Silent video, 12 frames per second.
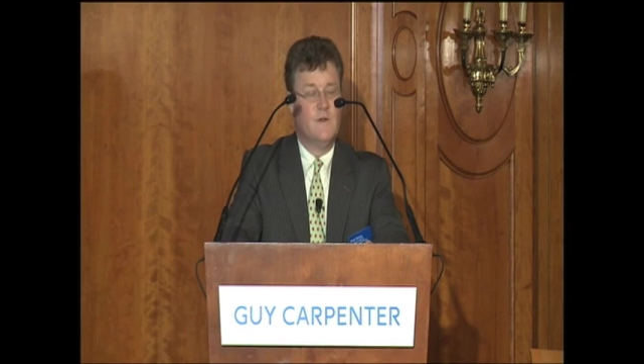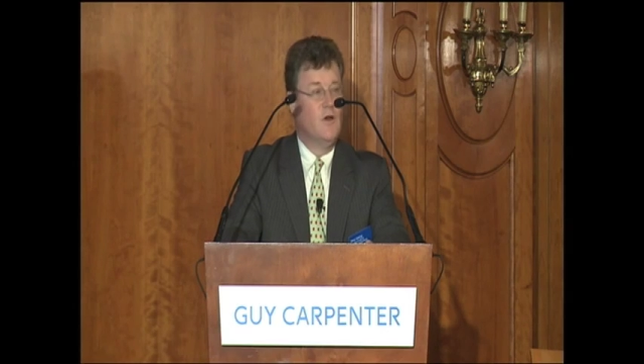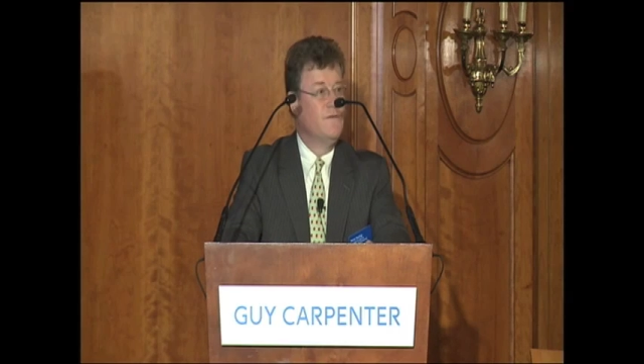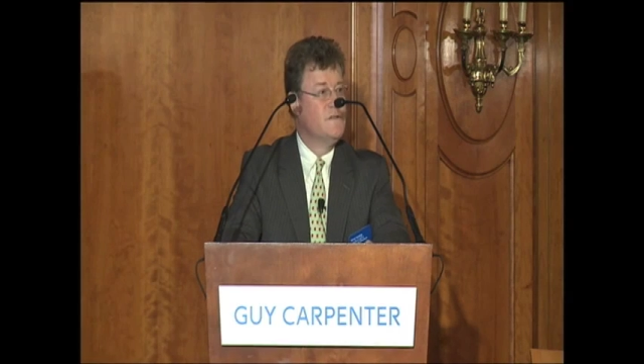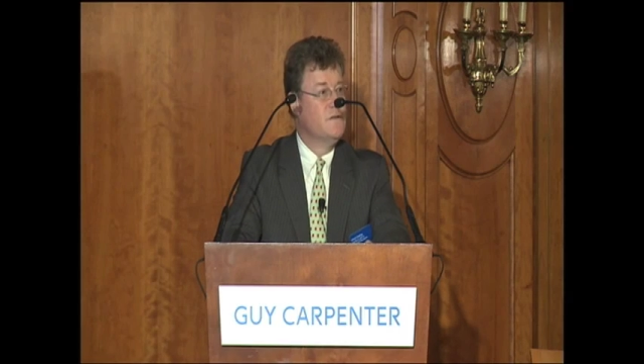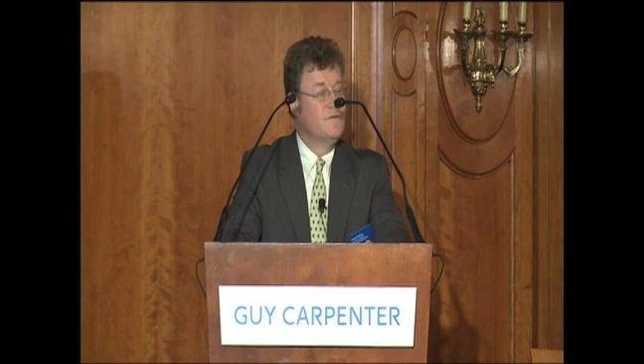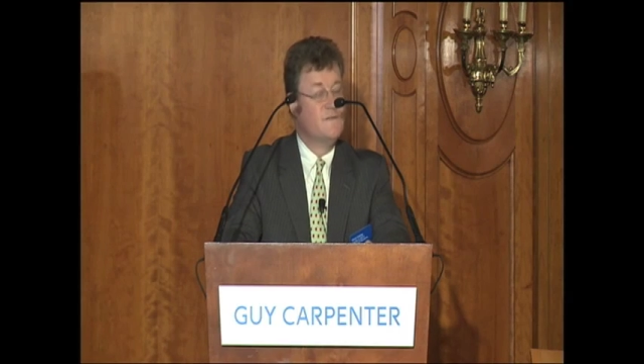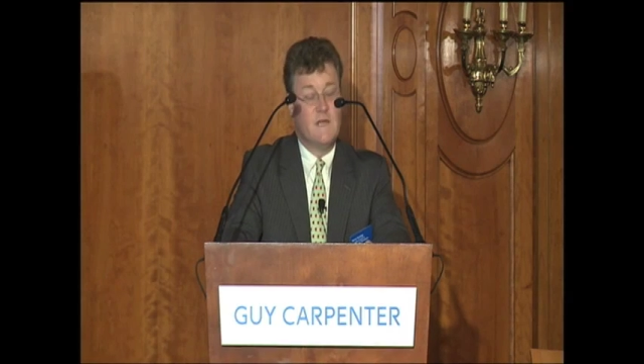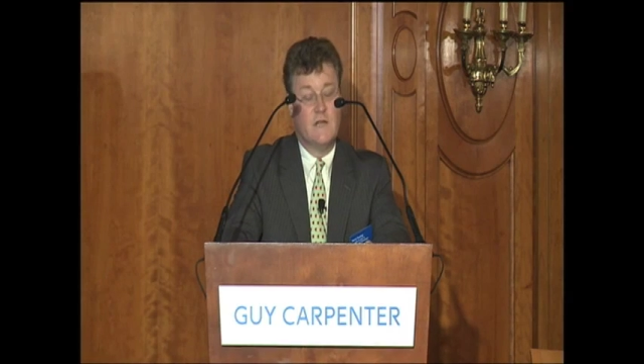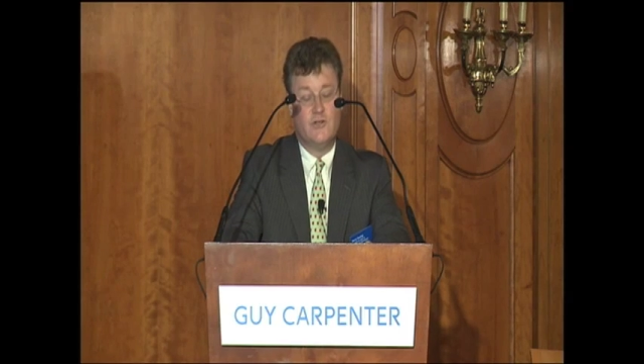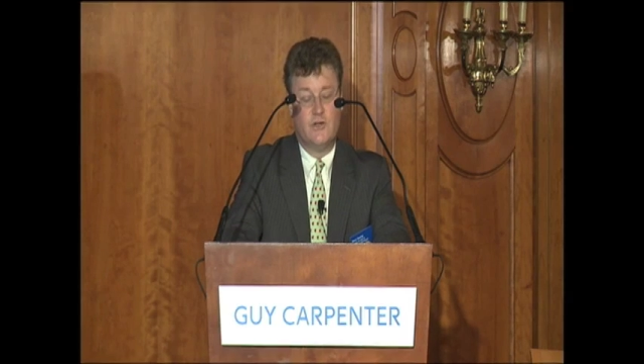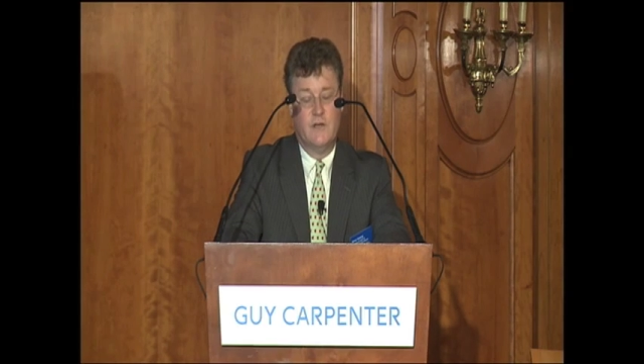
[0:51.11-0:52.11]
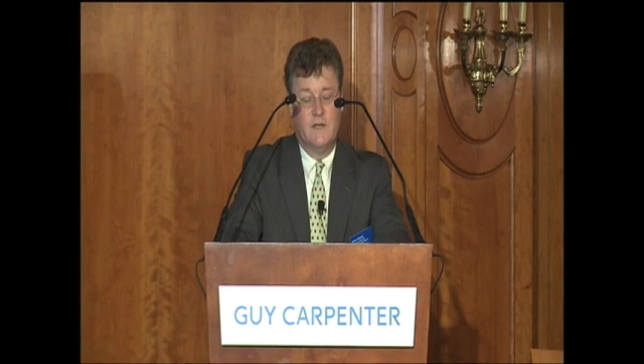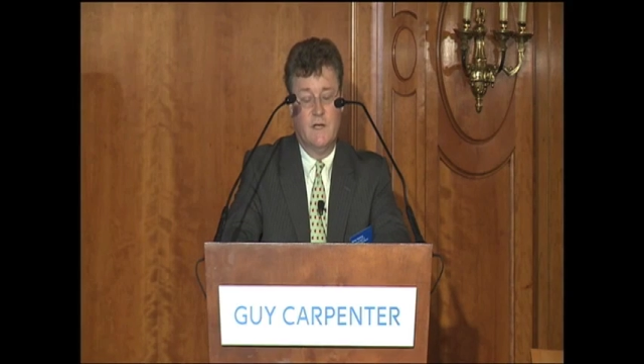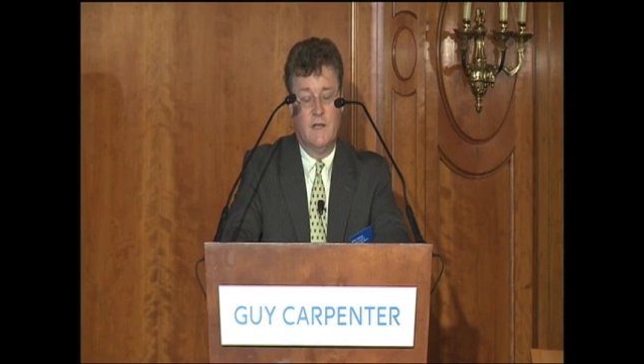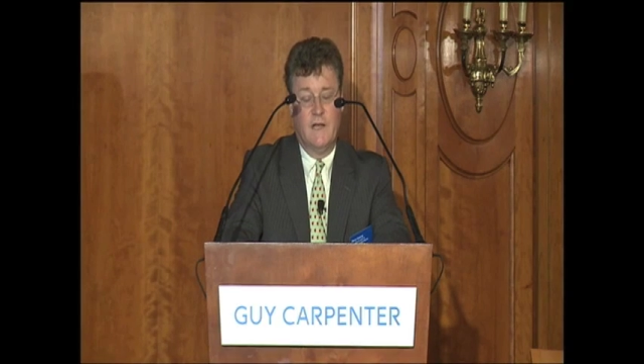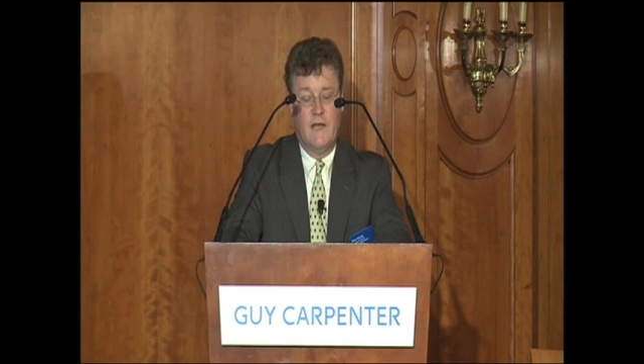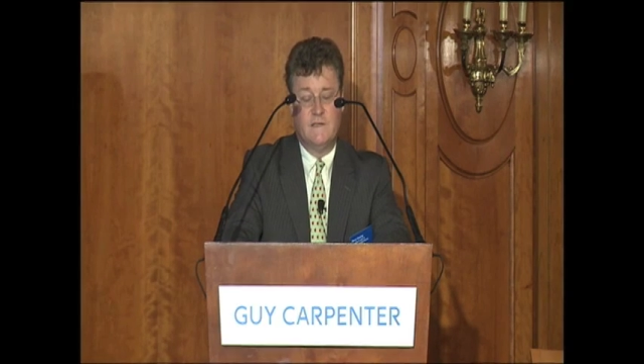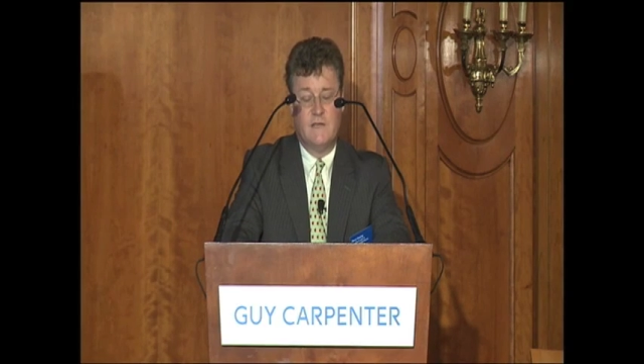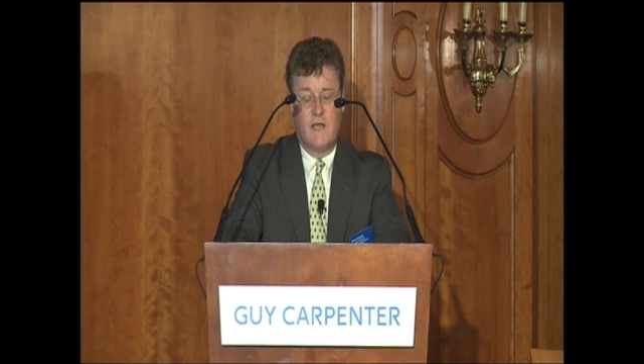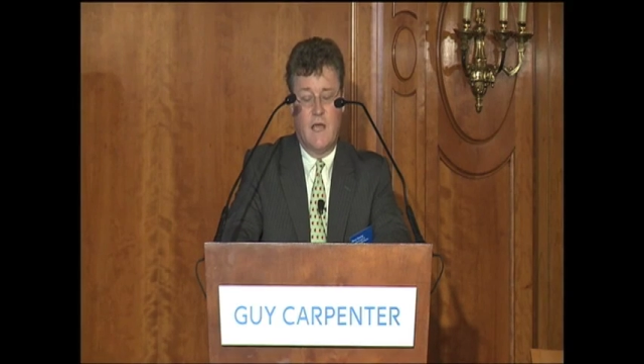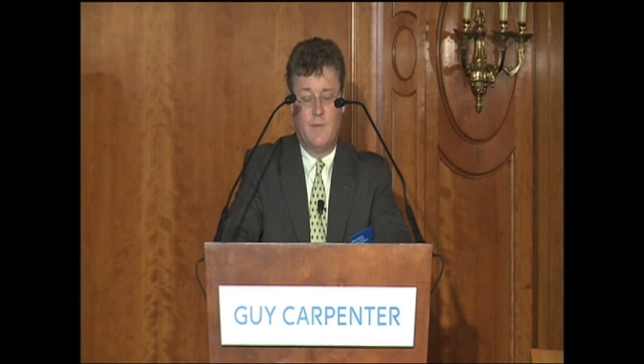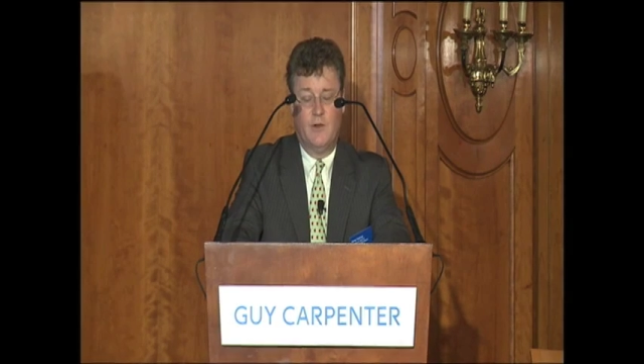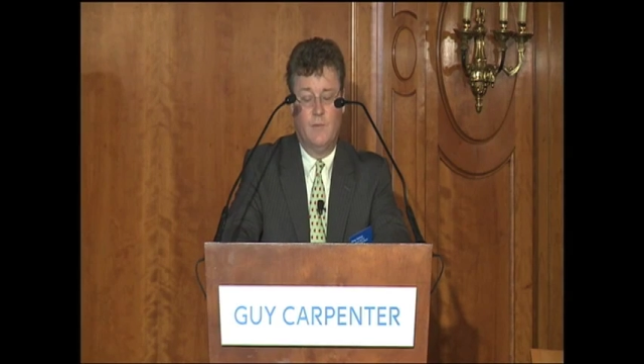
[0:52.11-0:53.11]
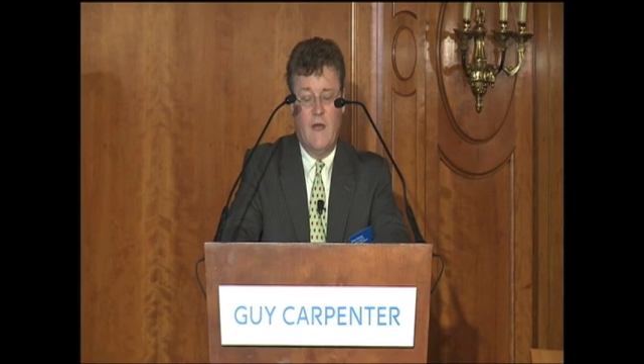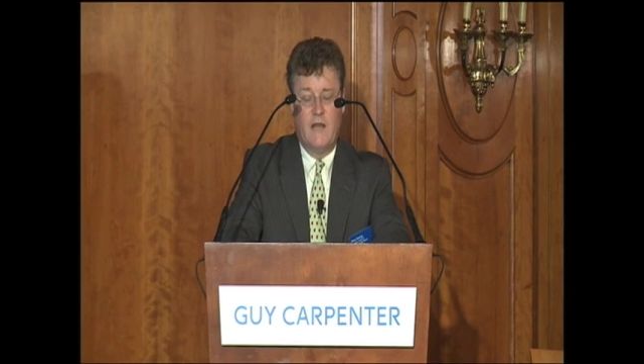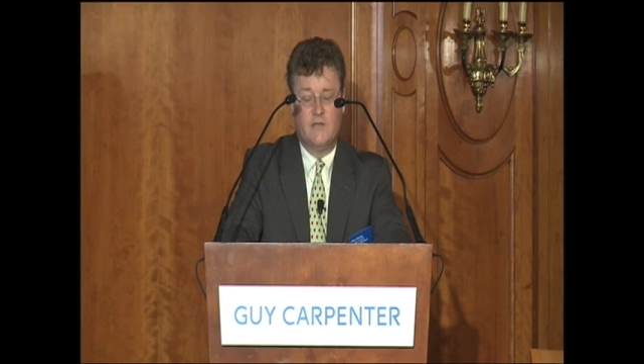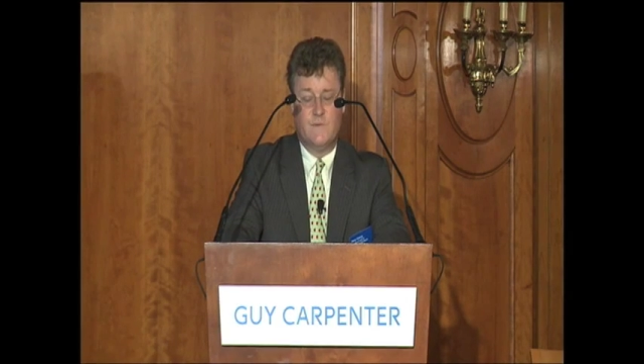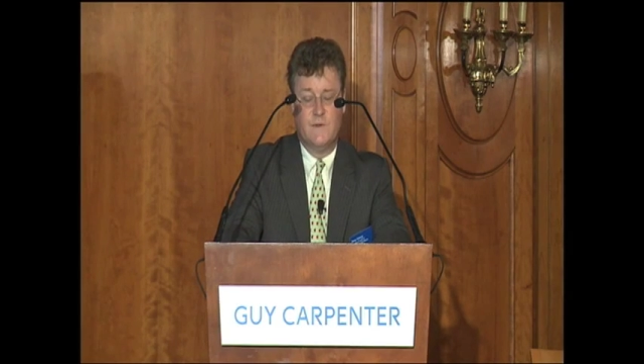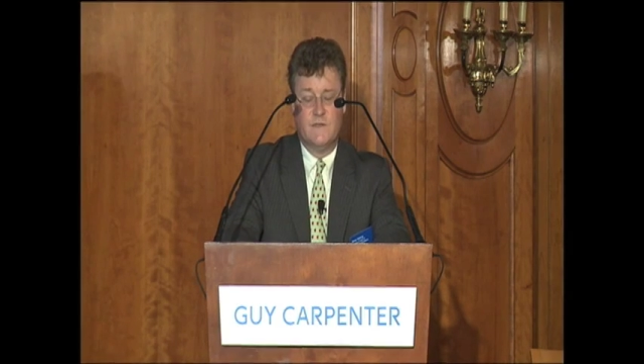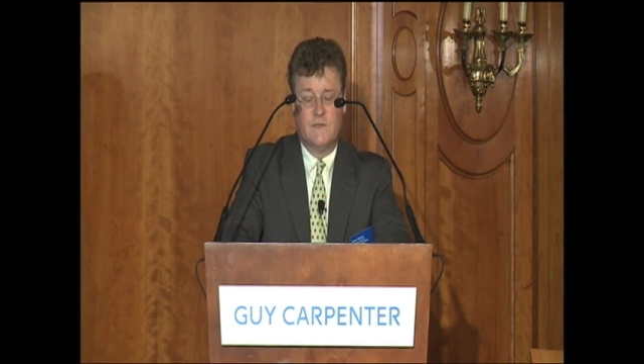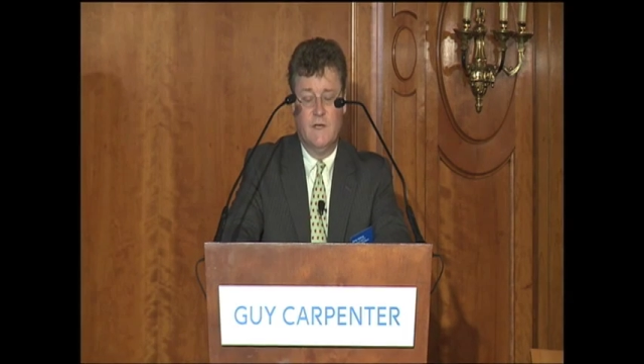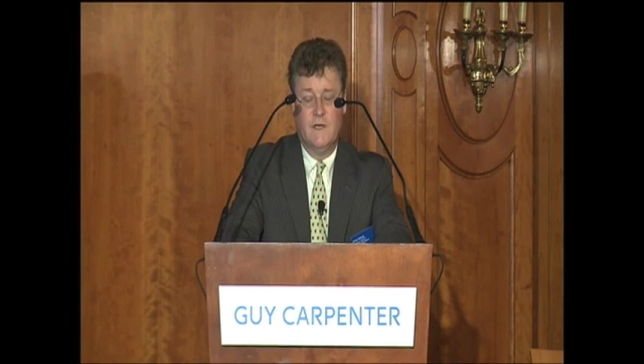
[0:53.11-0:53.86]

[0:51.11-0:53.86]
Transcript: Officer of Century Atlantic Capital Management,